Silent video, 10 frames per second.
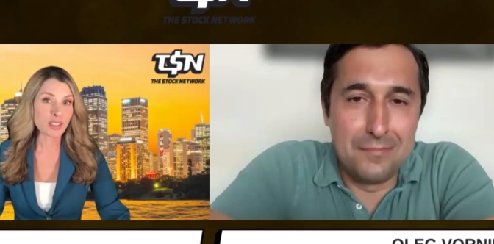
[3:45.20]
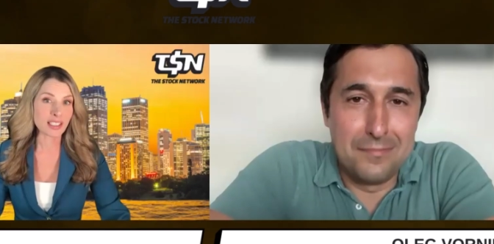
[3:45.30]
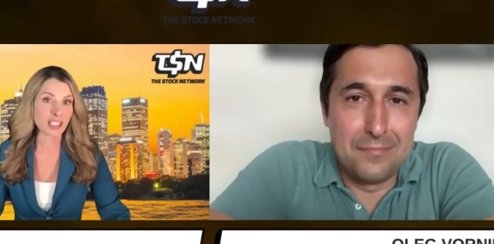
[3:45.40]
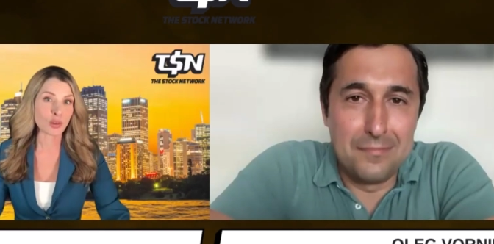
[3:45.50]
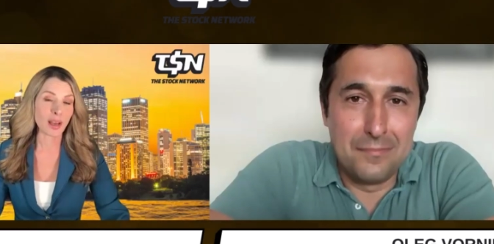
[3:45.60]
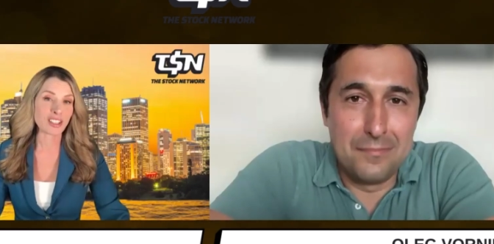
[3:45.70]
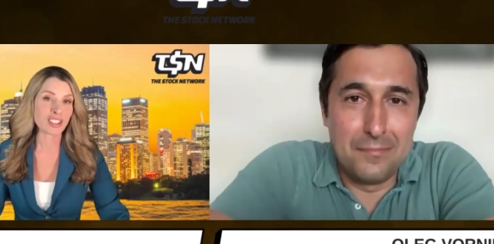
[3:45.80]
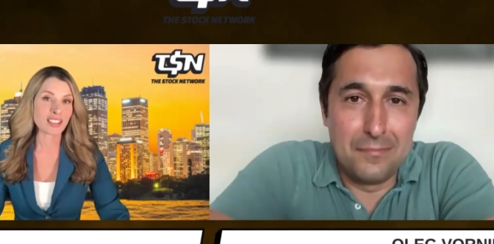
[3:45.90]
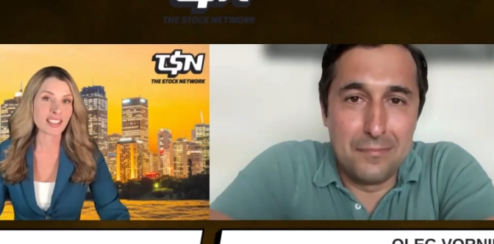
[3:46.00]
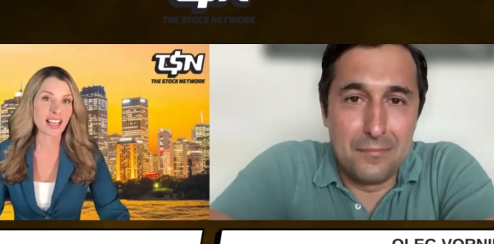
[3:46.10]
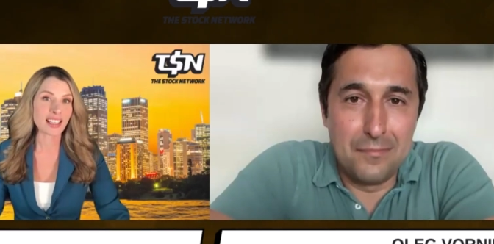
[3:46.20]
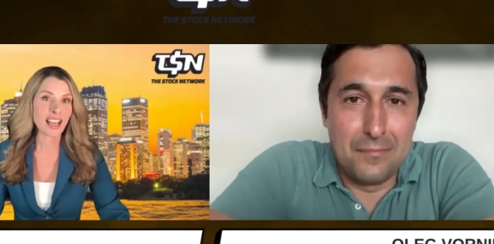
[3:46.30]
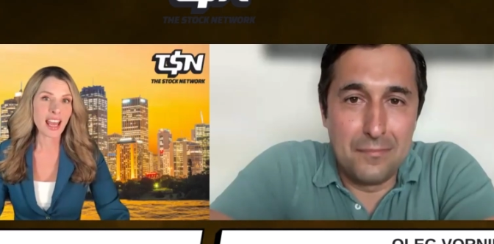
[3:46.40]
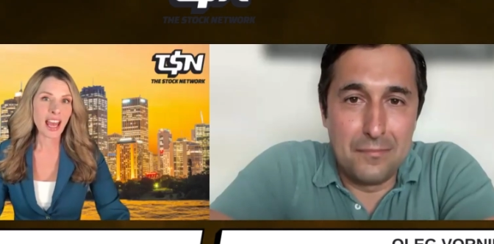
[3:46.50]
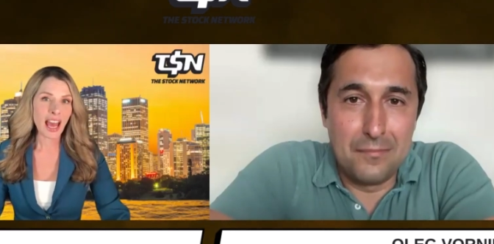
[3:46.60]
Speaker 1: field situations? And
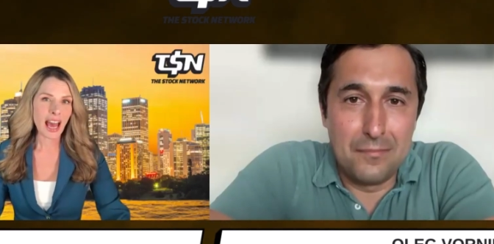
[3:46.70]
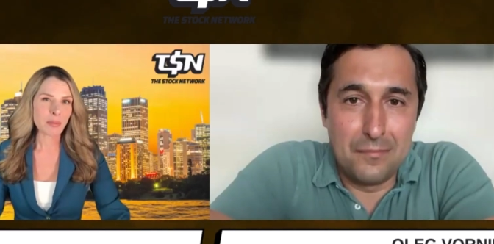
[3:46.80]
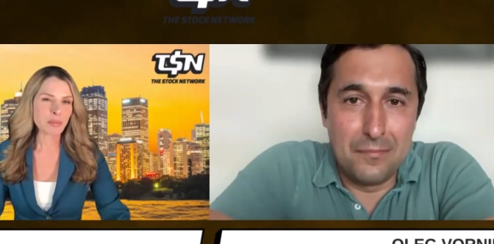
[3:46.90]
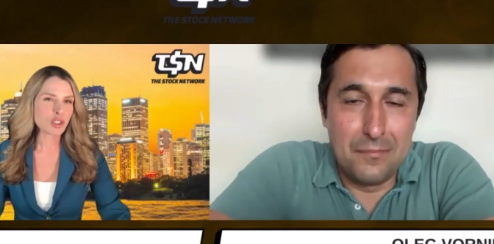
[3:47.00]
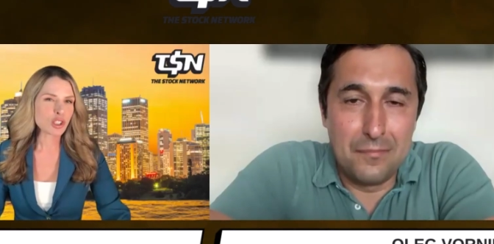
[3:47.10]
um,